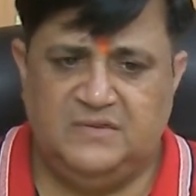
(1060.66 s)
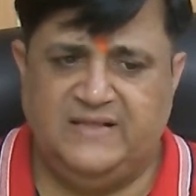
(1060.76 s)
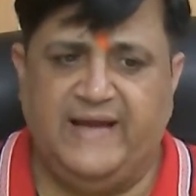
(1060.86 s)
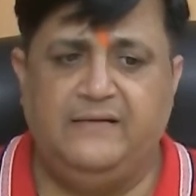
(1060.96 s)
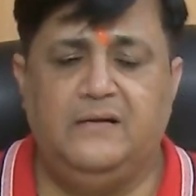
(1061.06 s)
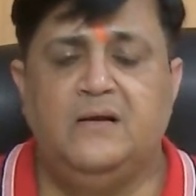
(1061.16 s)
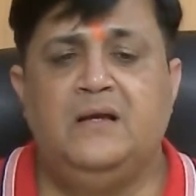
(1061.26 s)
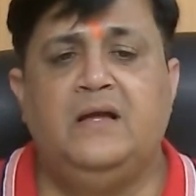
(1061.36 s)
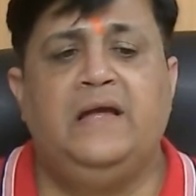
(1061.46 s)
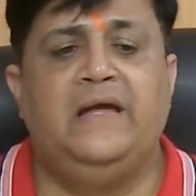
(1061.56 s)
Then
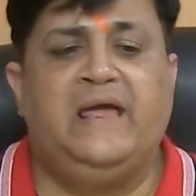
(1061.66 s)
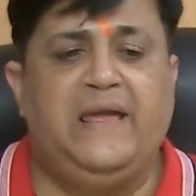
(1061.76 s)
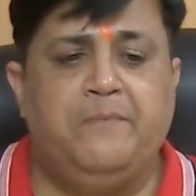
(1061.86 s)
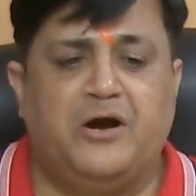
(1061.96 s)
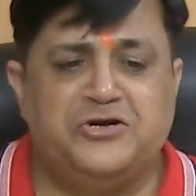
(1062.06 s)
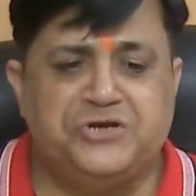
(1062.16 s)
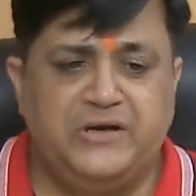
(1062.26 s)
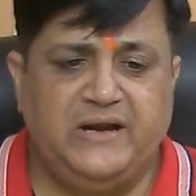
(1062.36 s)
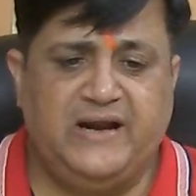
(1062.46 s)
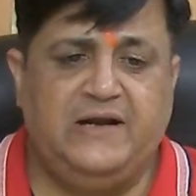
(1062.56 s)

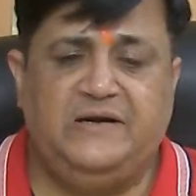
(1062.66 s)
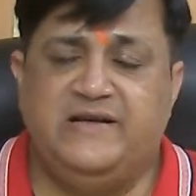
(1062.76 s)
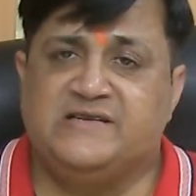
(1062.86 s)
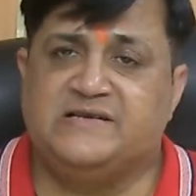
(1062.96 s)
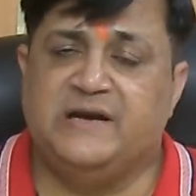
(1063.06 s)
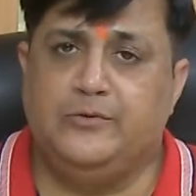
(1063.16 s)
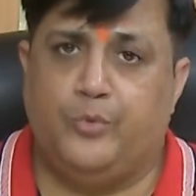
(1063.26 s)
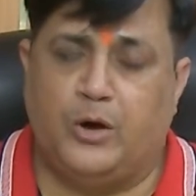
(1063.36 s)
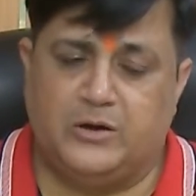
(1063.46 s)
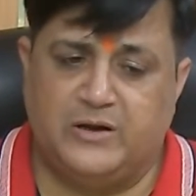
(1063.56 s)
immersion in distilled
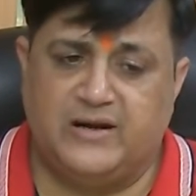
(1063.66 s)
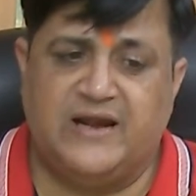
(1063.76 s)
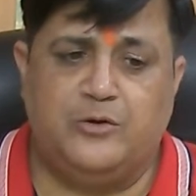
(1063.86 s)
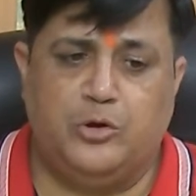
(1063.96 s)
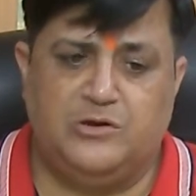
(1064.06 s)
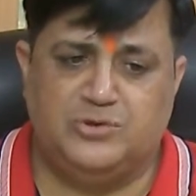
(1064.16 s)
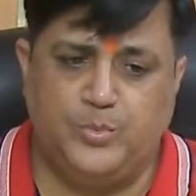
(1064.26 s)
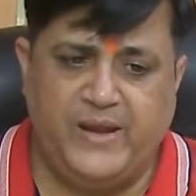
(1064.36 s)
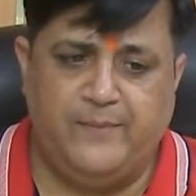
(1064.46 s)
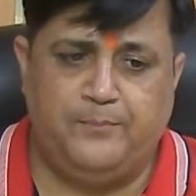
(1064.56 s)
water can also
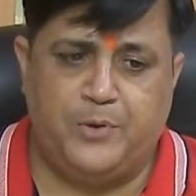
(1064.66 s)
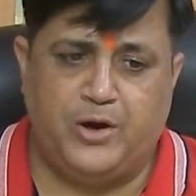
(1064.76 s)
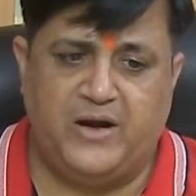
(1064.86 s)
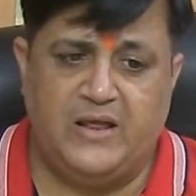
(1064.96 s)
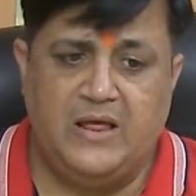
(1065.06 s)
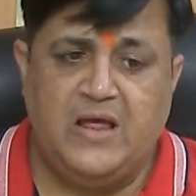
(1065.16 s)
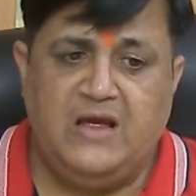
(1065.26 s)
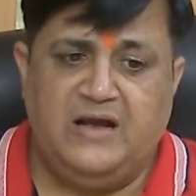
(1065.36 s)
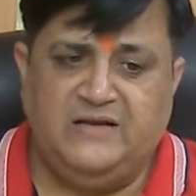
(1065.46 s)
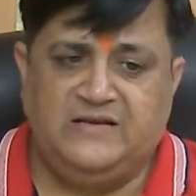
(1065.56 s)
be employed.
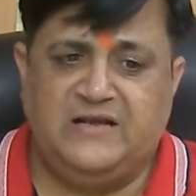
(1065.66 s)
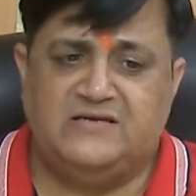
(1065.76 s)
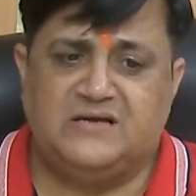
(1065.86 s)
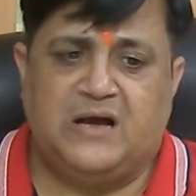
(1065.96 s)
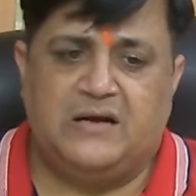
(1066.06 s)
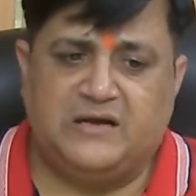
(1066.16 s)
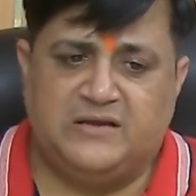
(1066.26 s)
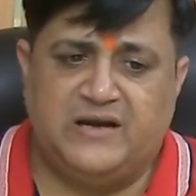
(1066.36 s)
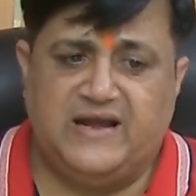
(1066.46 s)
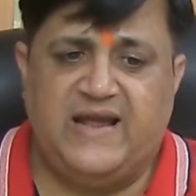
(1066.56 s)
It is
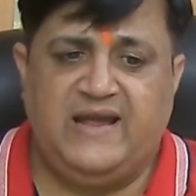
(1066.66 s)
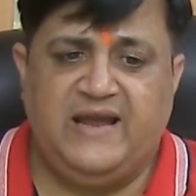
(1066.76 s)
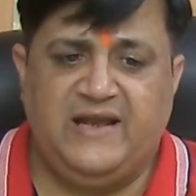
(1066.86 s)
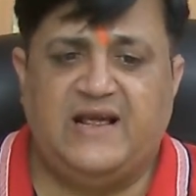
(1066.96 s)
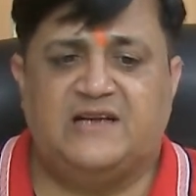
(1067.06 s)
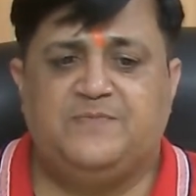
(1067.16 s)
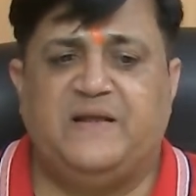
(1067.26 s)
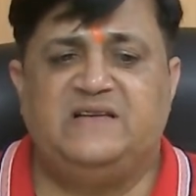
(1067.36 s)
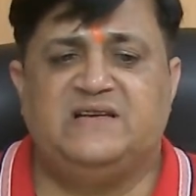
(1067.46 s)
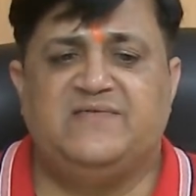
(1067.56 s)
another
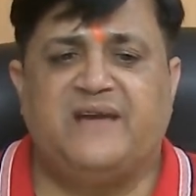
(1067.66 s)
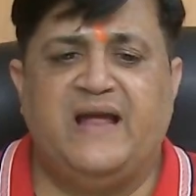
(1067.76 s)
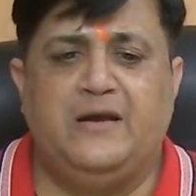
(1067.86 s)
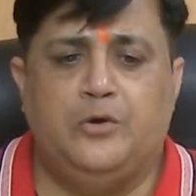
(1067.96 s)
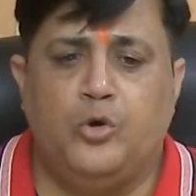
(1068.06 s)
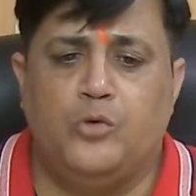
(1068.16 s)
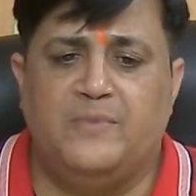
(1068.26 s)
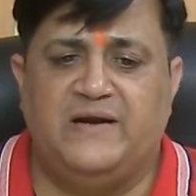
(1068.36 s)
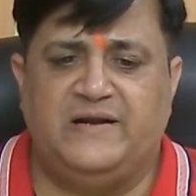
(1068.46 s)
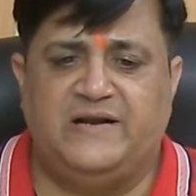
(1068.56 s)
inexpensive and low
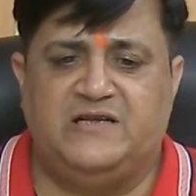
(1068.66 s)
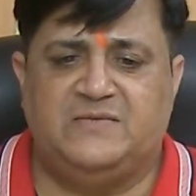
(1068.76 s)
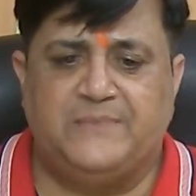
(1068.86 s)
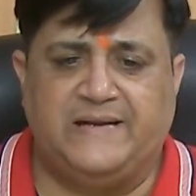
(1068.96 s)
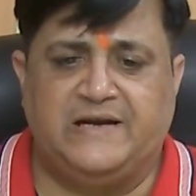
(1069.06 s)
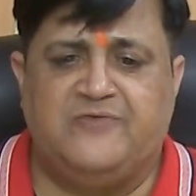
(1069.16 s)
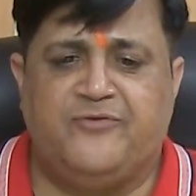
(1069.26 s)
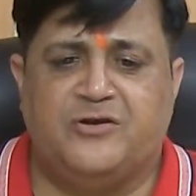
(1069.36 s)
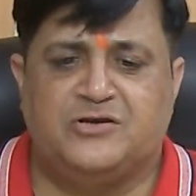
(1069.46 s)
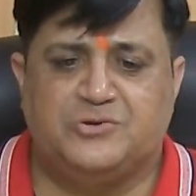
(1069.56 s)
maintenance method
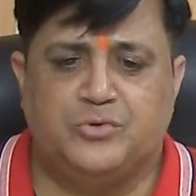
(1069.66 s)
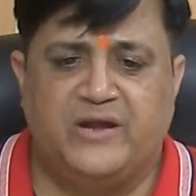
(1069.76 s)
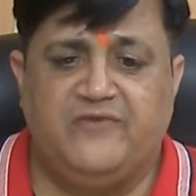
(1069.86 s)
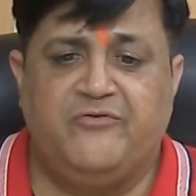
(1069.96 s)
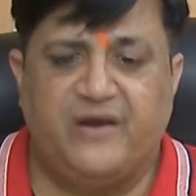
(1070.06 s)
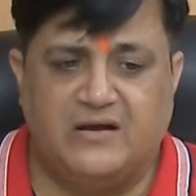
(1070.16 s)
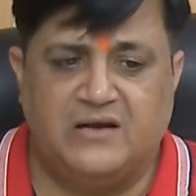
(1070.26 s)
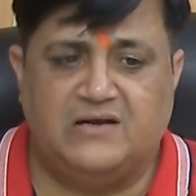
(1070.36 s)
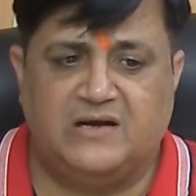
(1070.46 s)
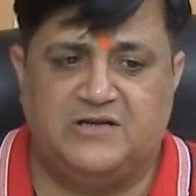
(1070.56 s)
for storing
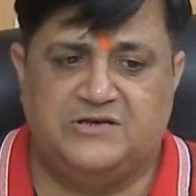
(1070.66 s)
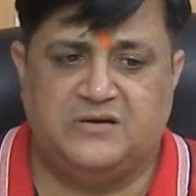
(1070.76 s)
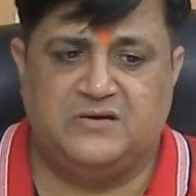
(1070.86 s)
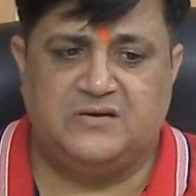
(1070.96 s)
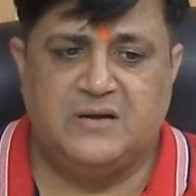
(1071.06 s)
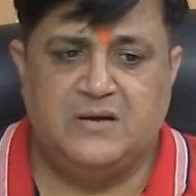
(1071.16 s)
fungal cultures.